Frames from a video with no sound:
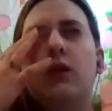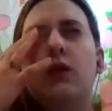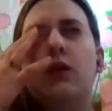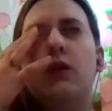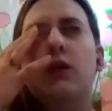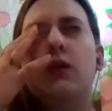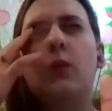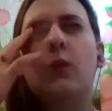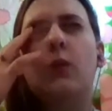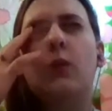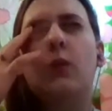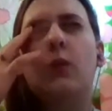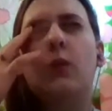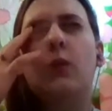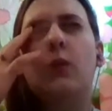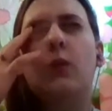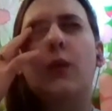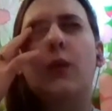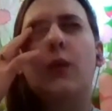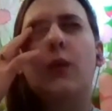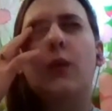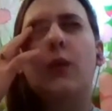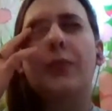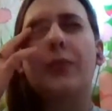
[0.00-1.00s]
what the
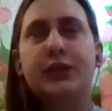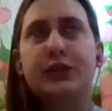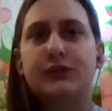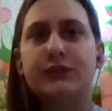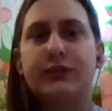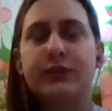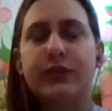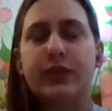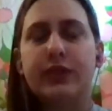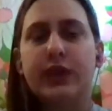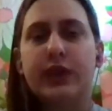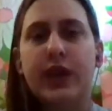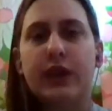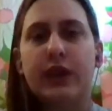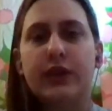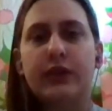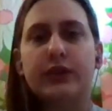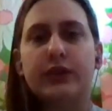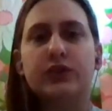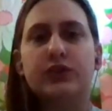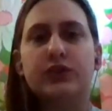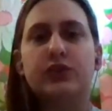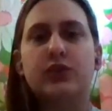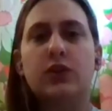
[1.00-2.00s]
motivations for the
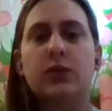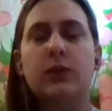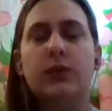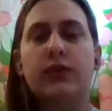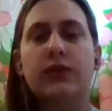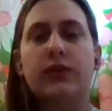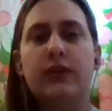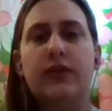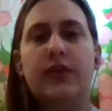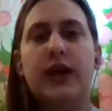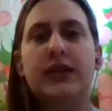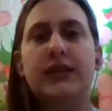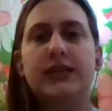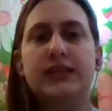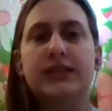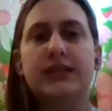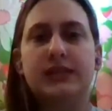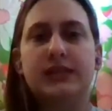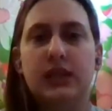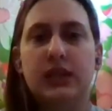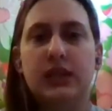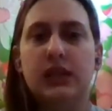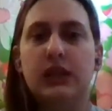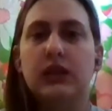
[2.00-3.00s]
characters are within that
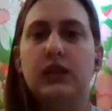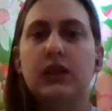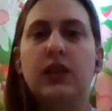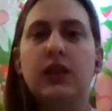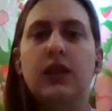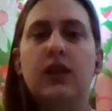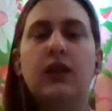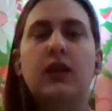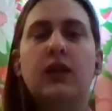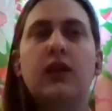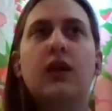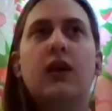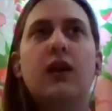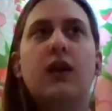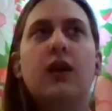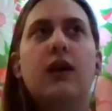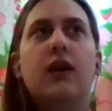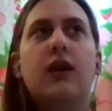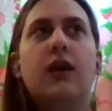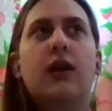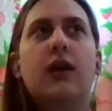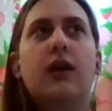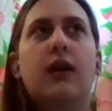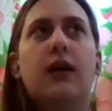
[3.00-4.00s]
scene,
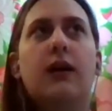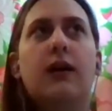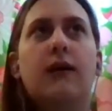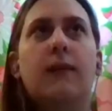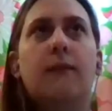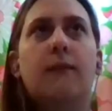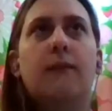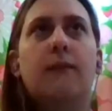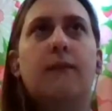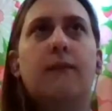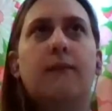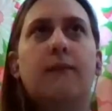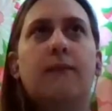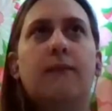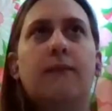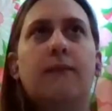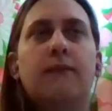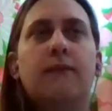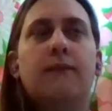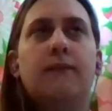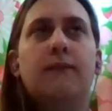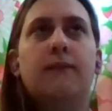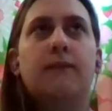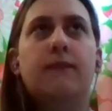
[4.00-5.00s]
and
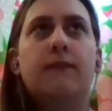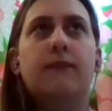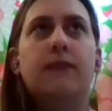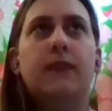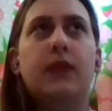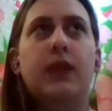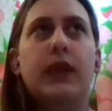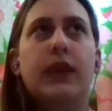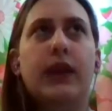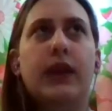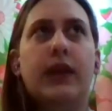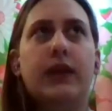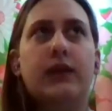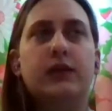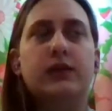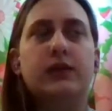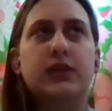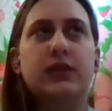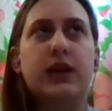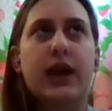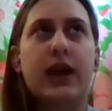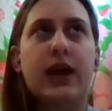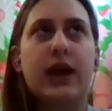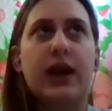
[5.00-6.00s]

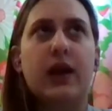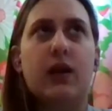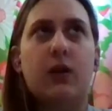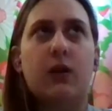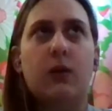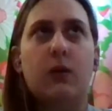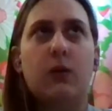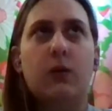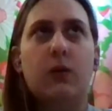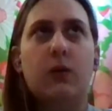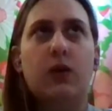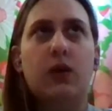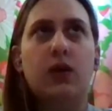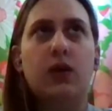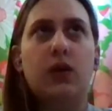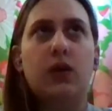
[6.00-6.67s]
how